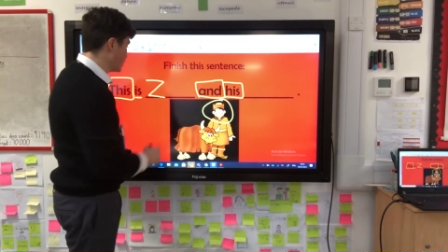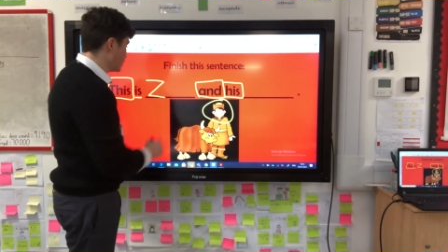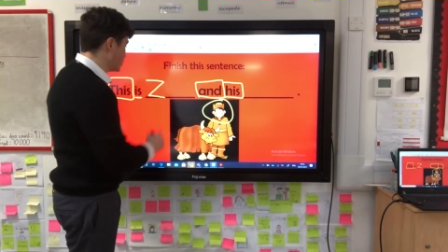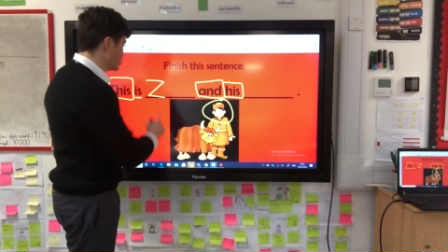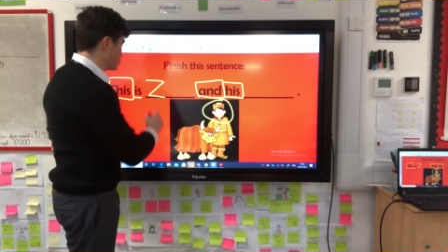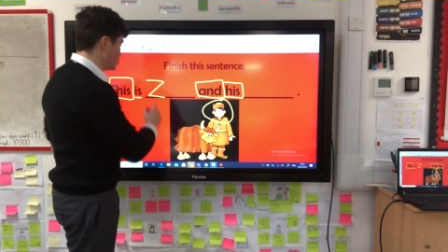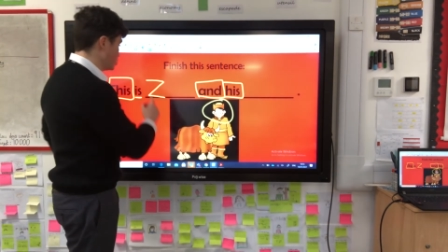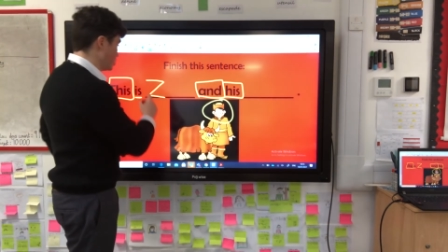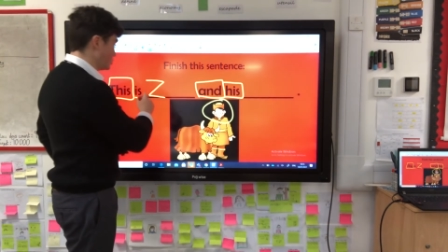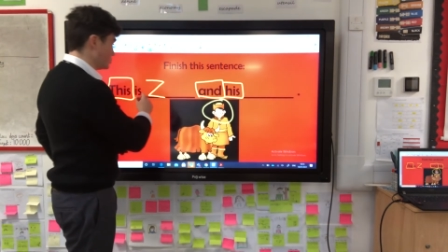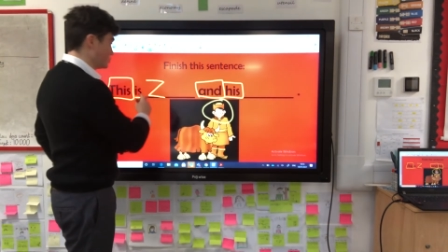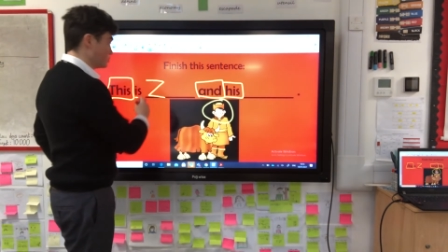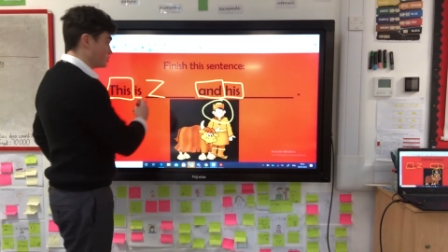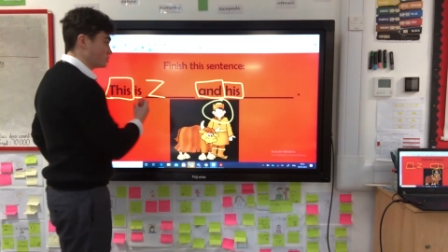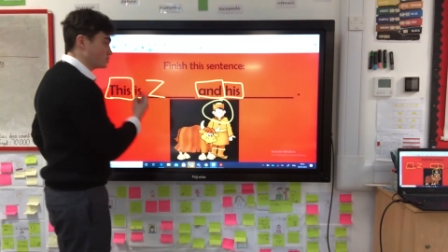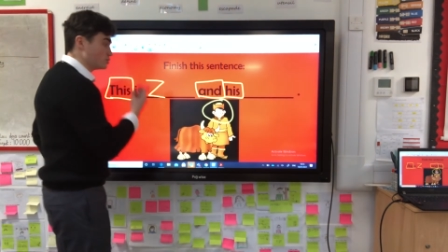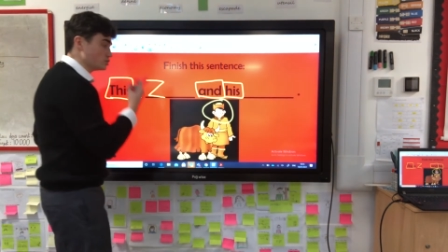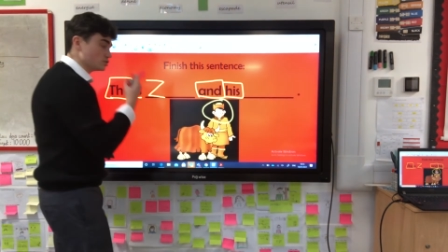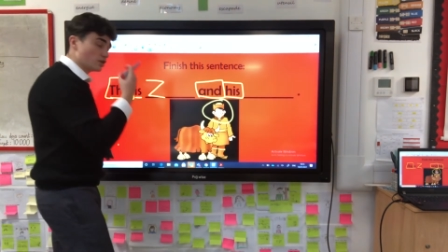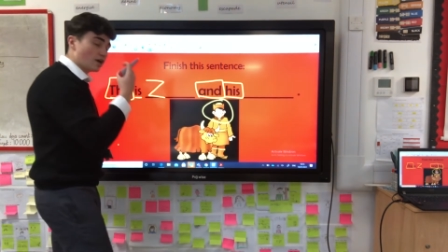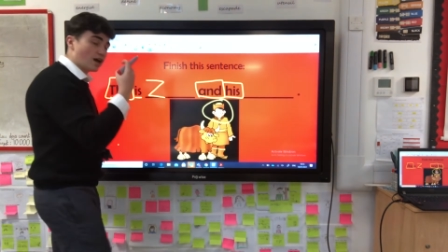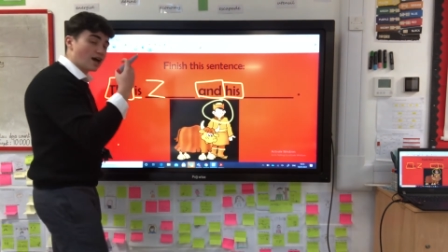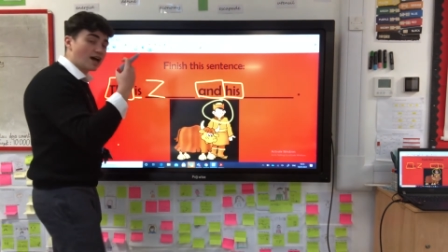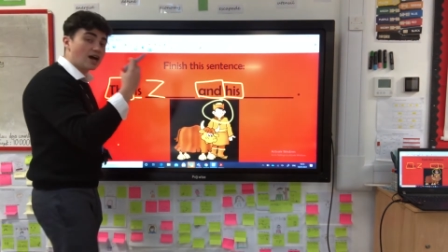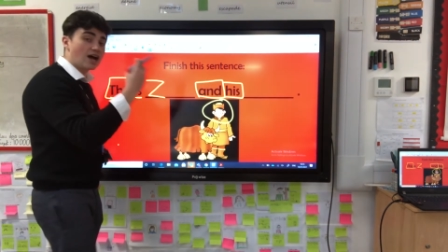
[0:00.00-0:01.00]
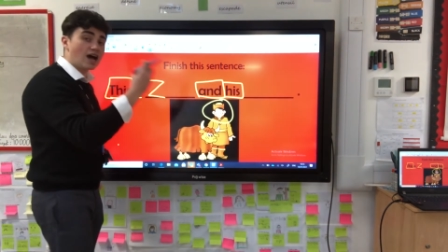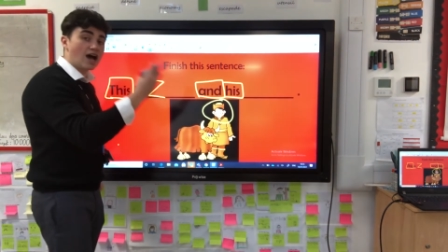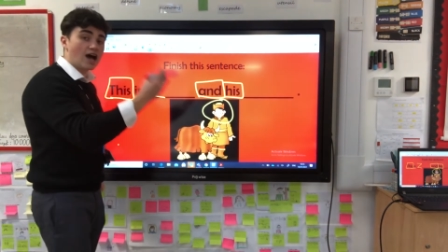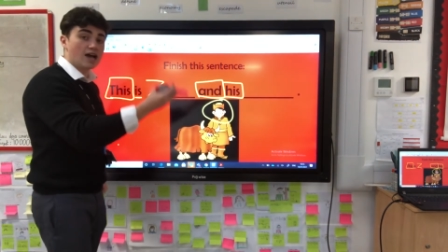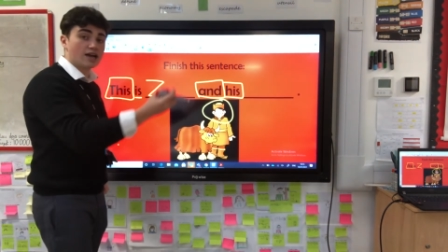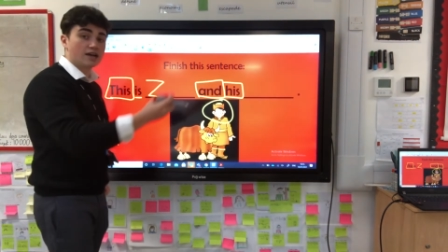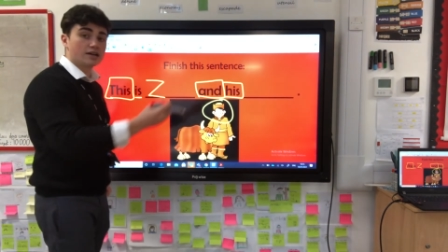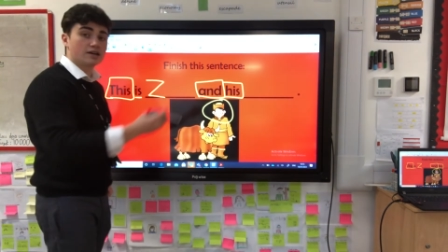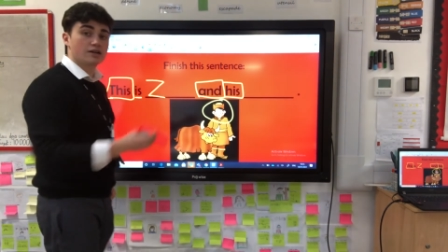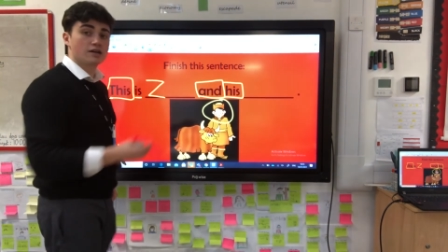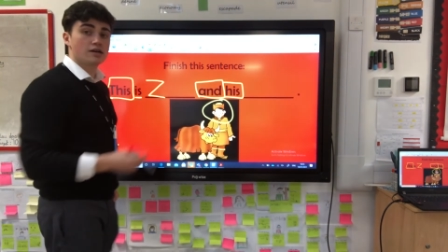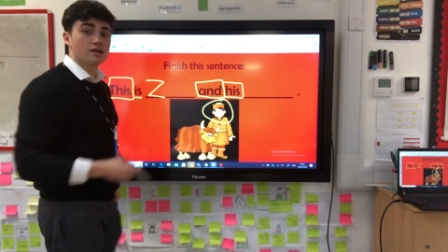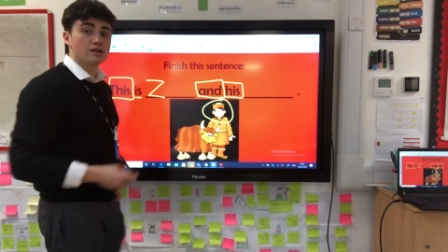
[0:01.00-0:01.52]
So Z
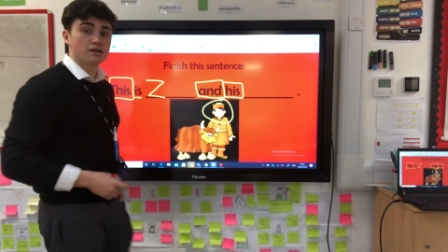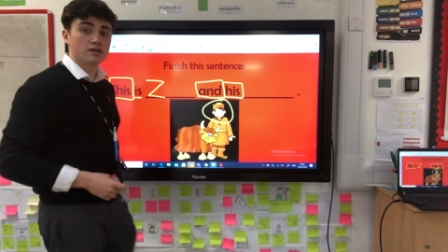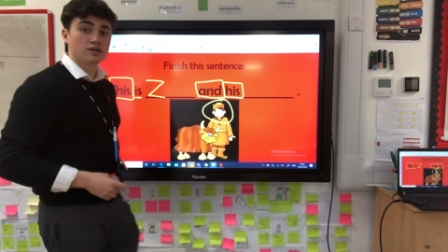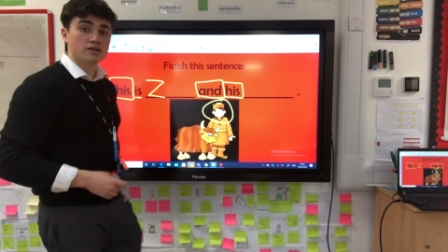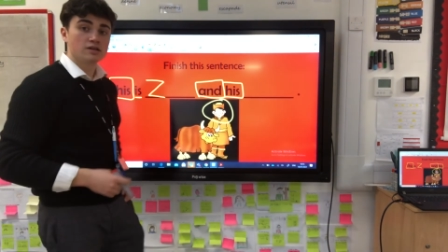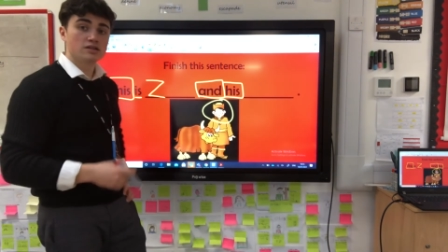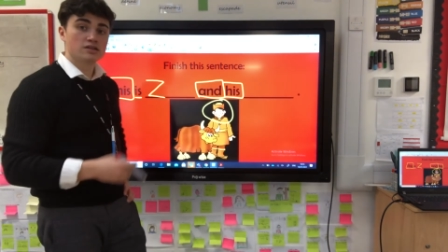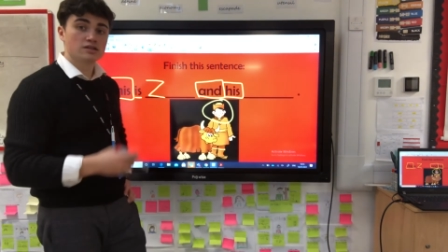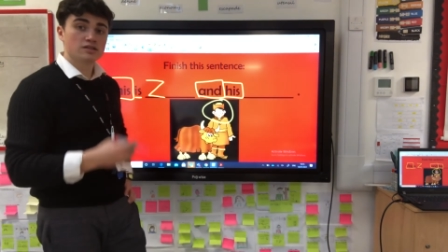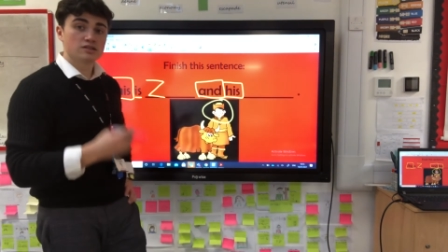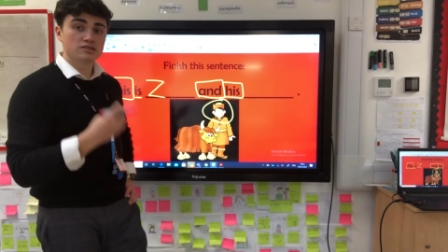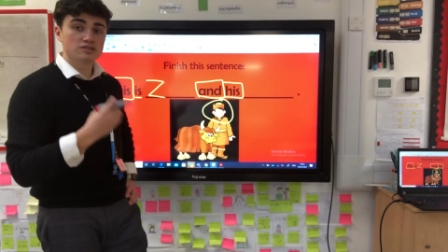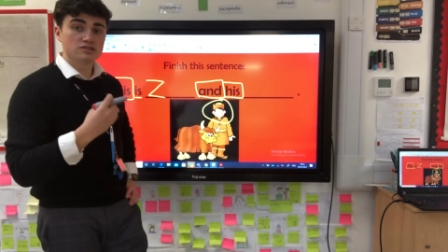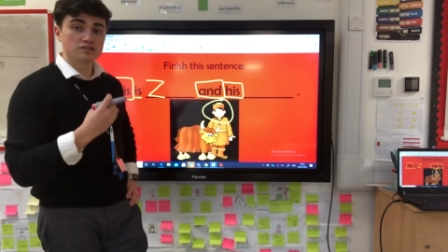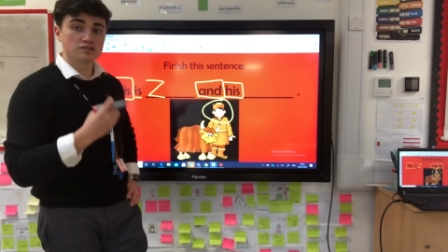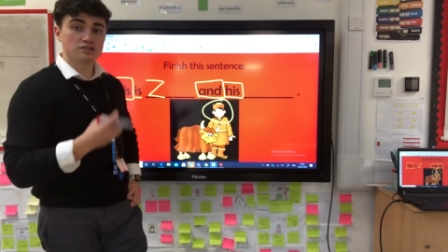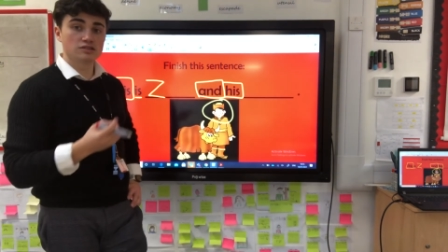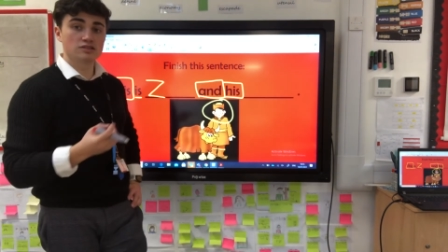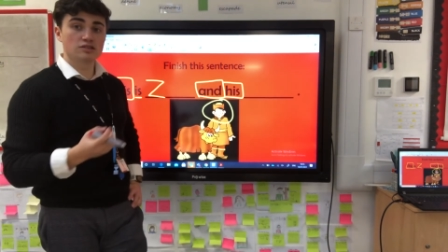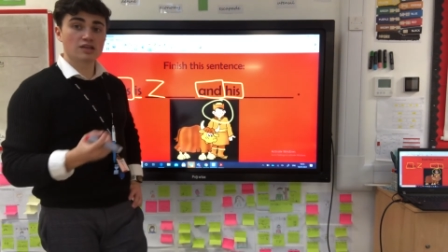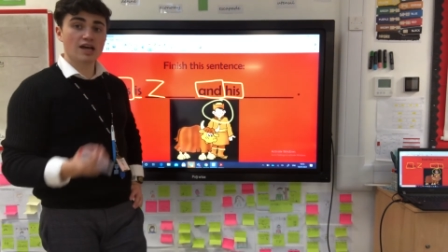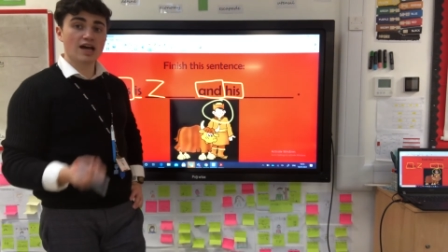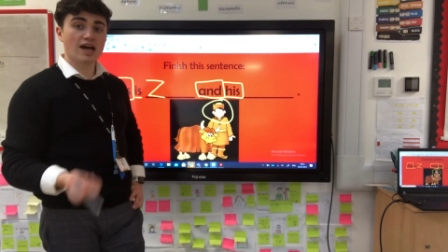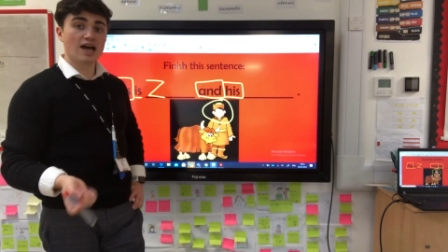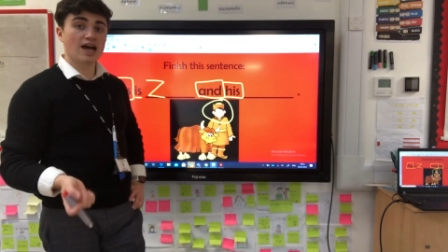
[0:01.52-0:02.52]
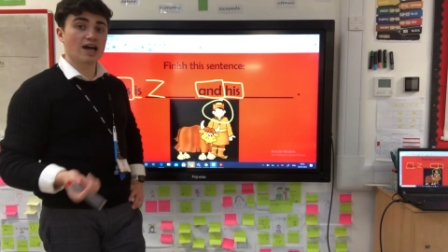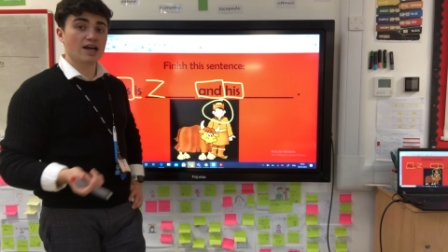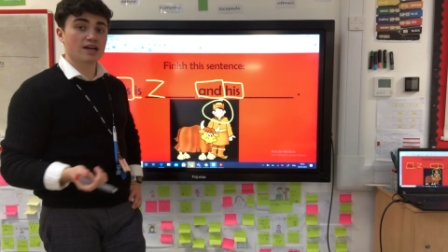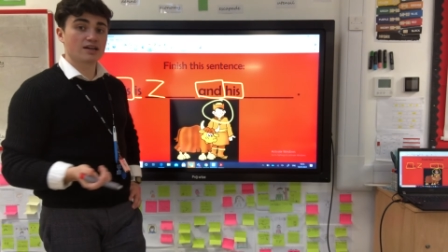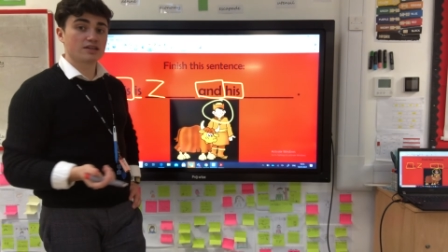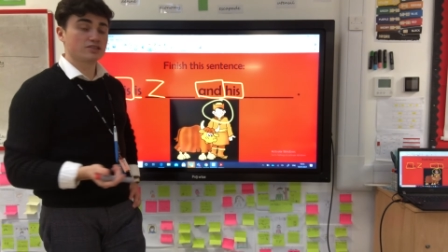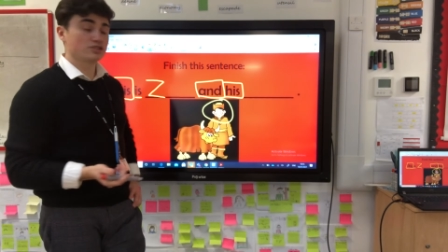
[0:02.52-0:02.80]
ak, Z ak.